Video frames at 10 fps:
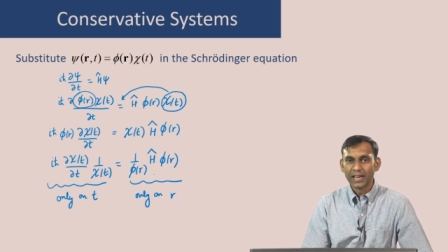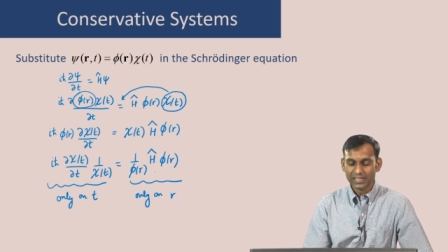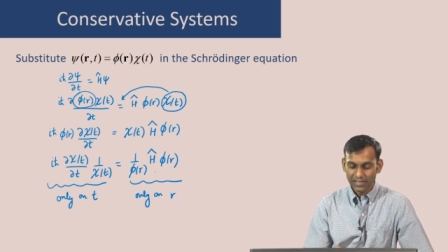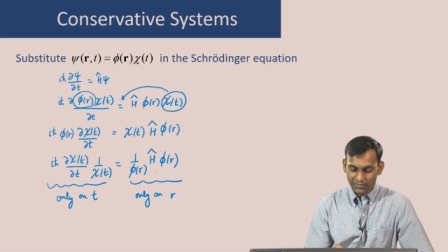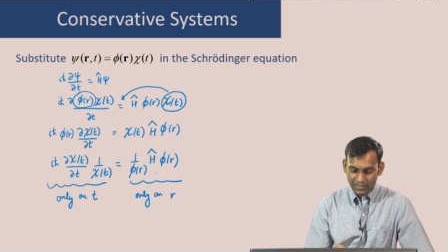
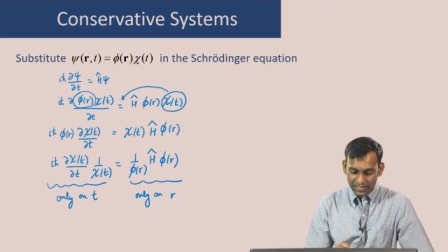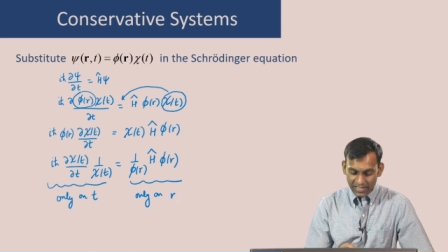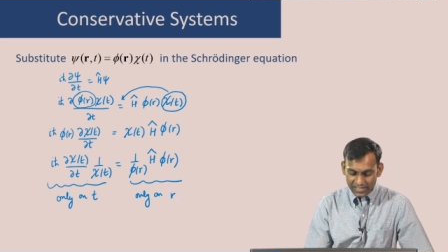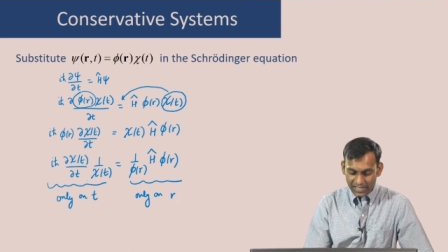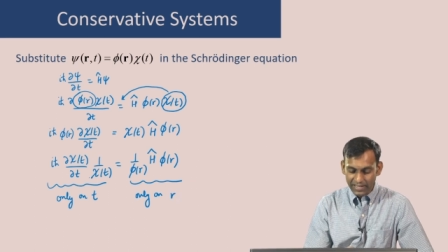is if
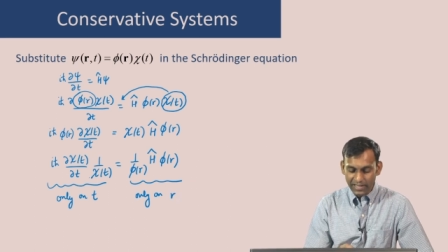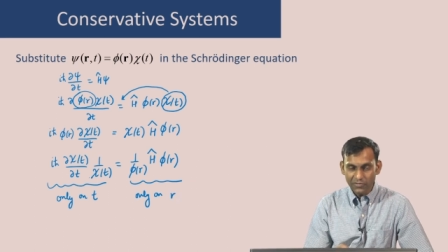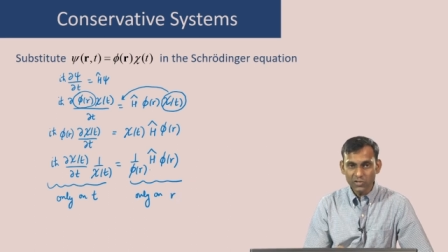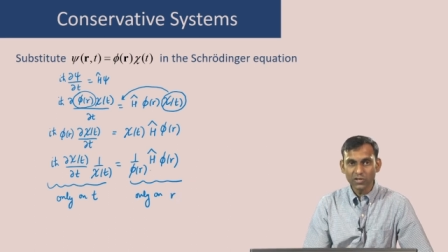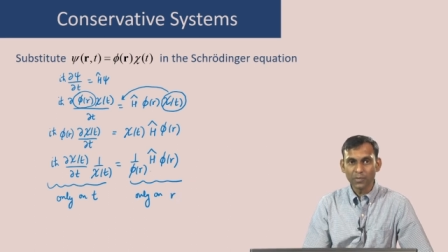these
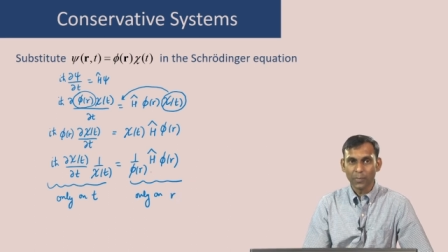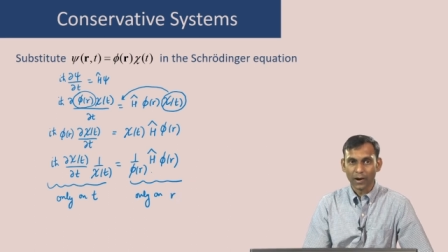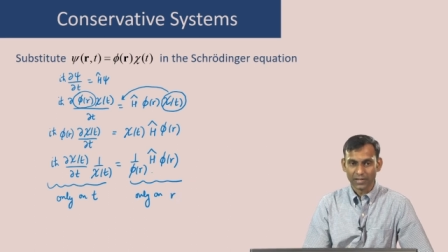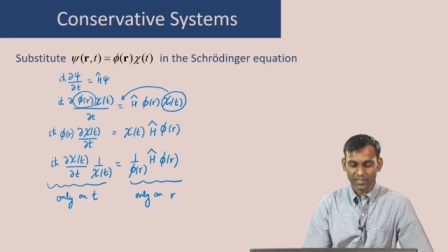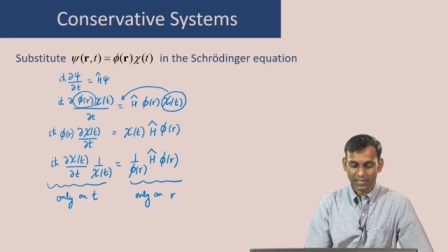individual
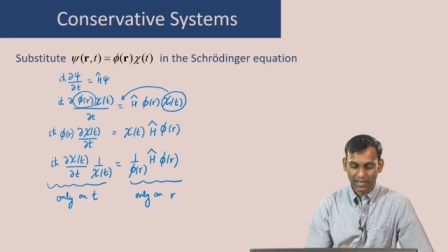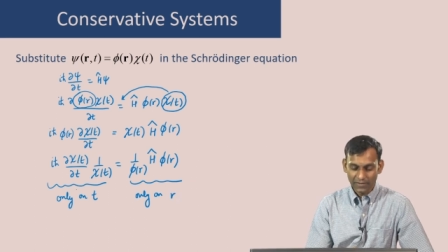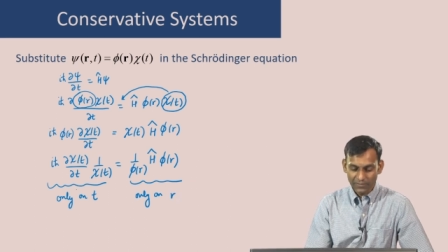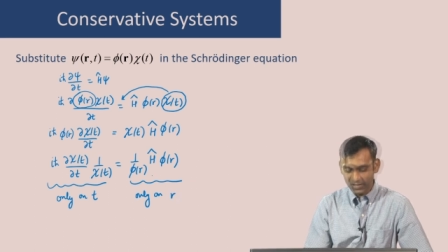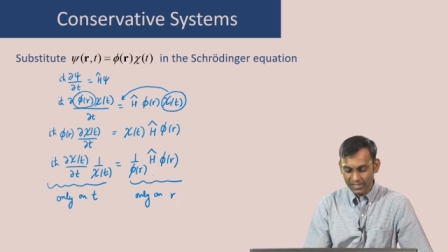parts the left